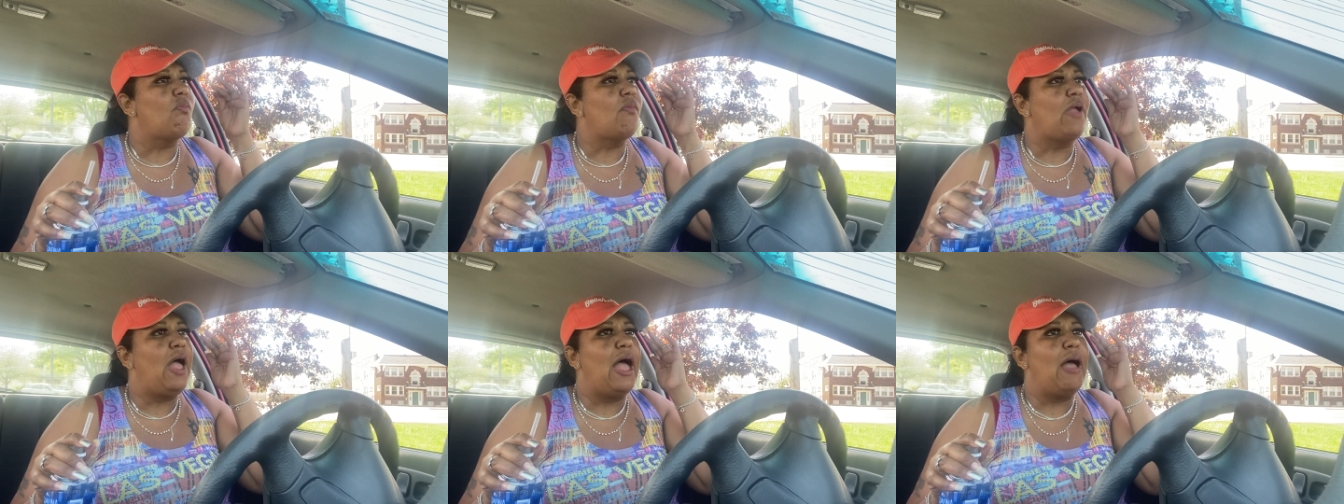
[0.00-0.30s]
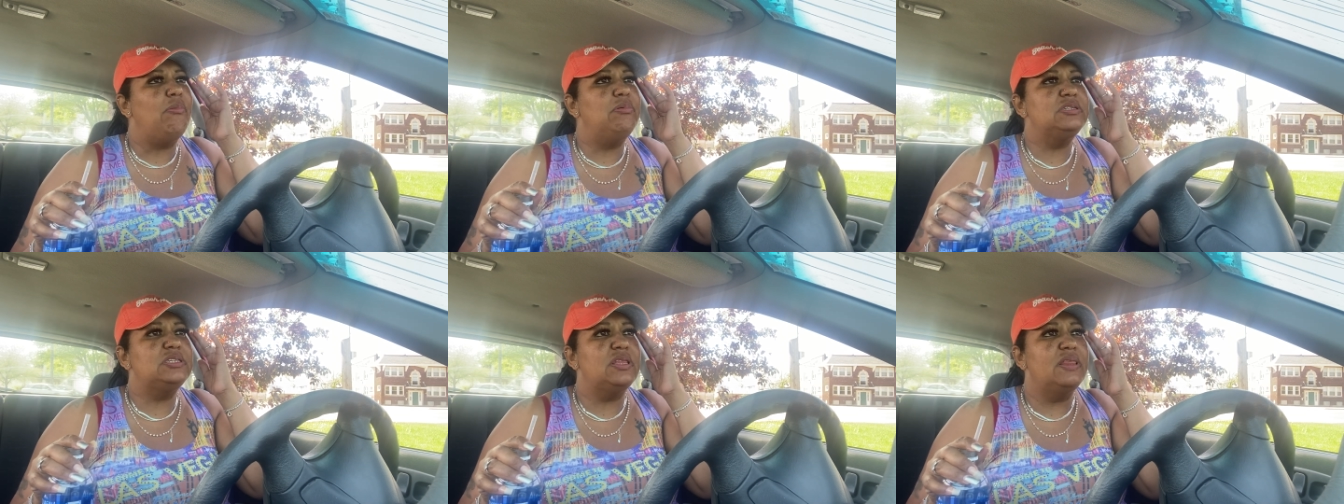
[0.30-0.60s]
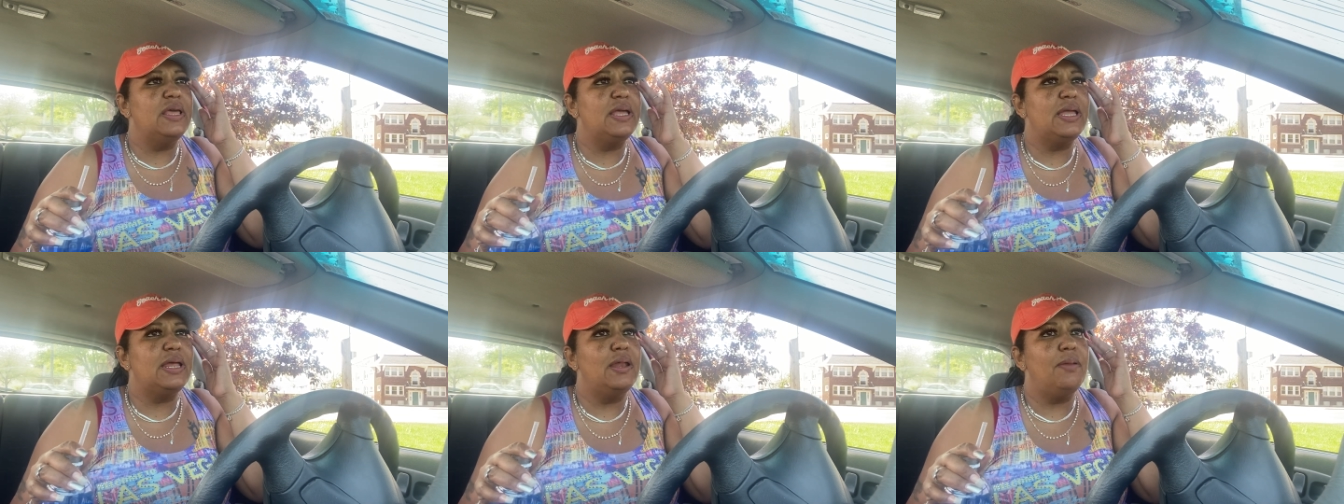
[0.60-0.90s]
I was
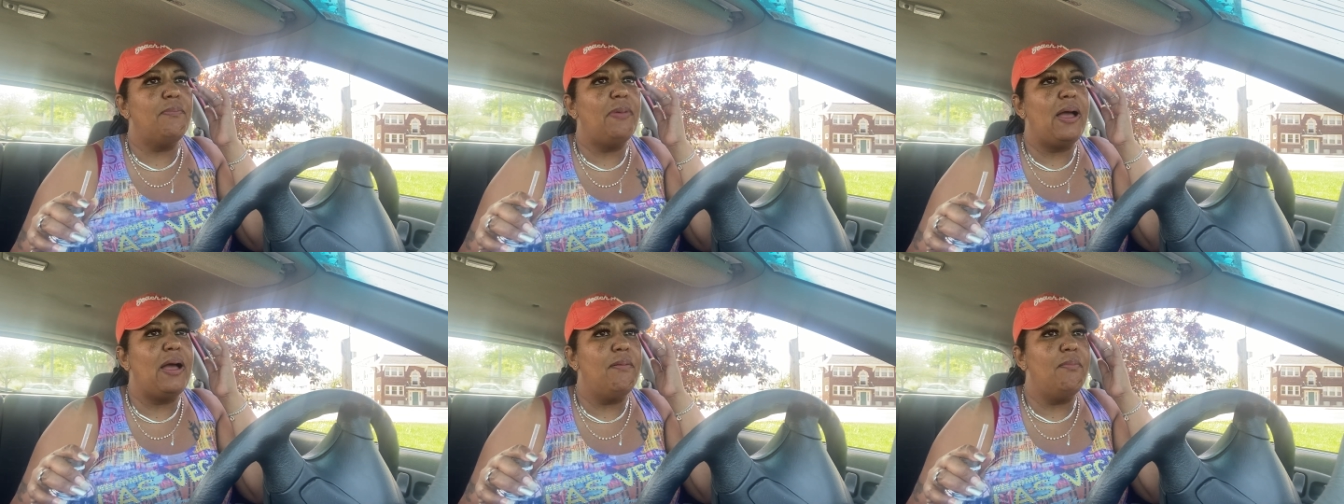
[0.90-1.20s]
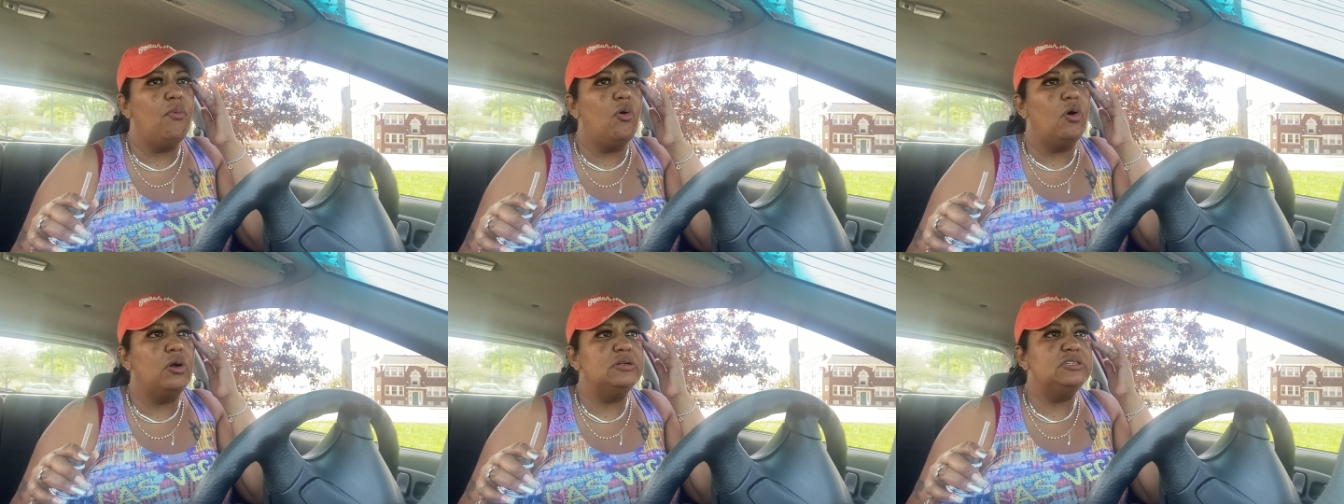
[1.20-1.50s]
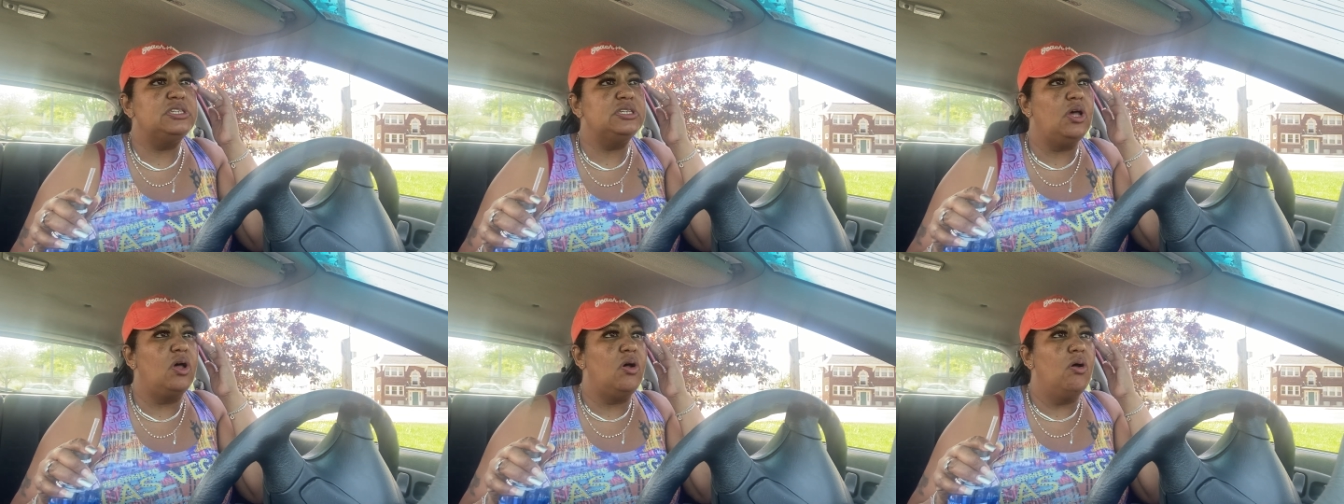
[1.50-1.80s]
thinking about more
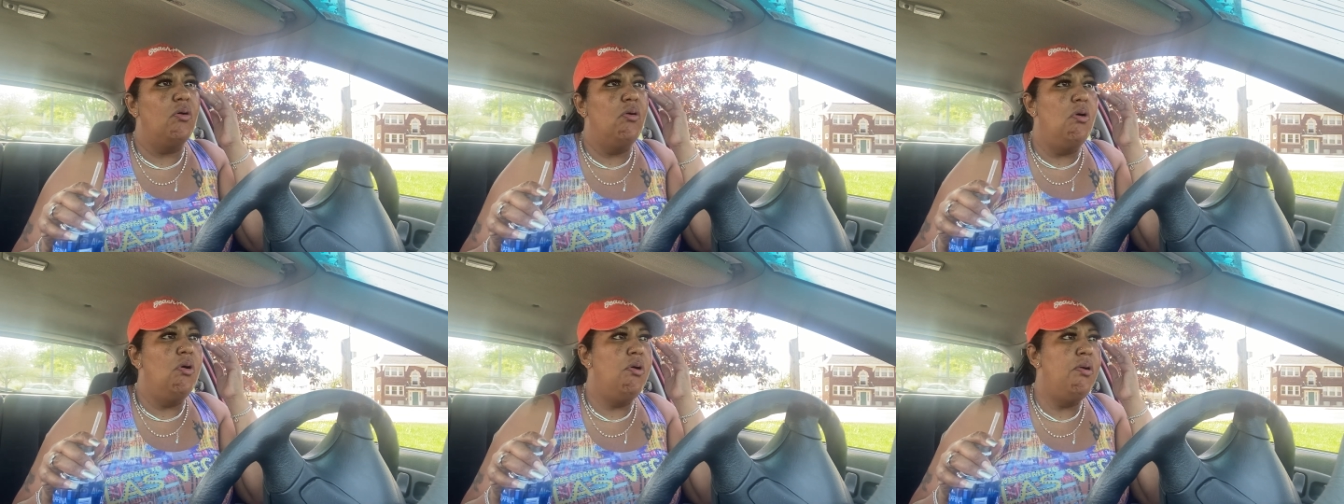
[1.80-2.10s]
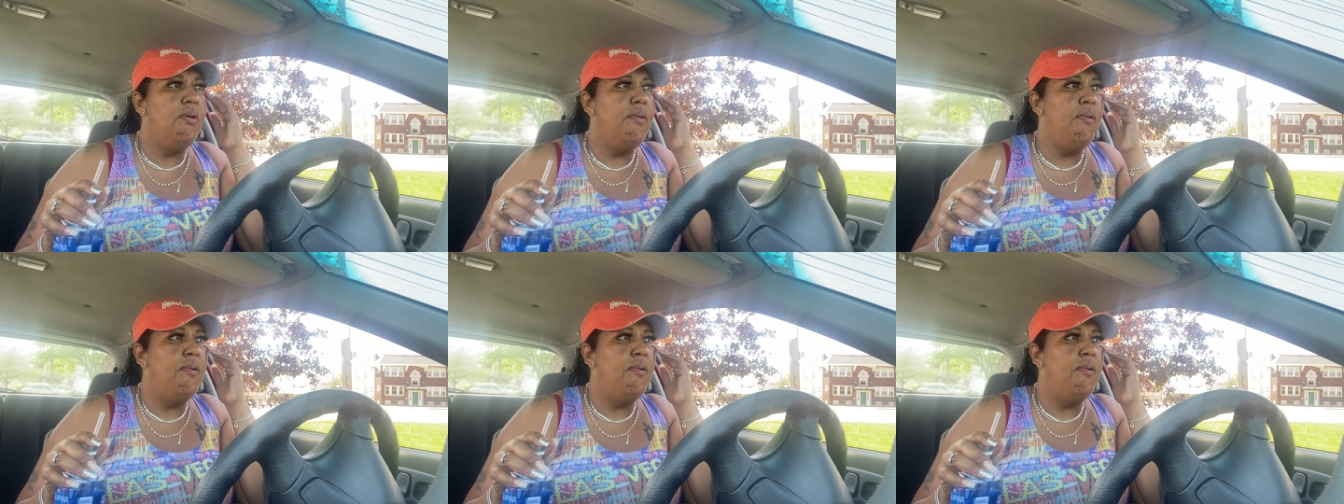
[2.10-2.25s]
so